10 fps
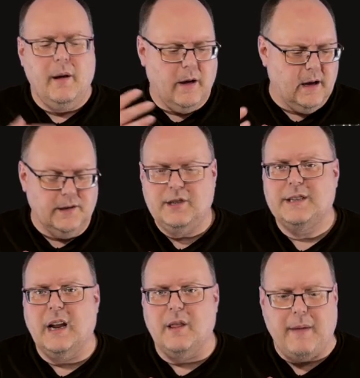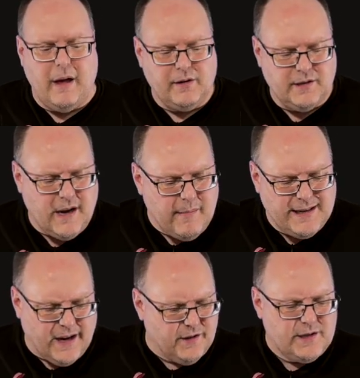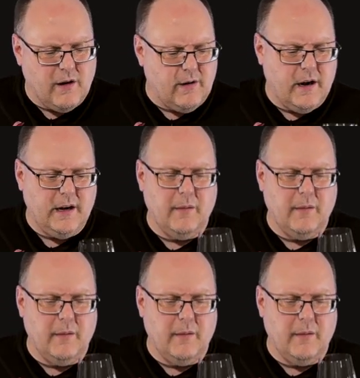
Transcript: Uh, let's just get on the palate because there's not much else going on here.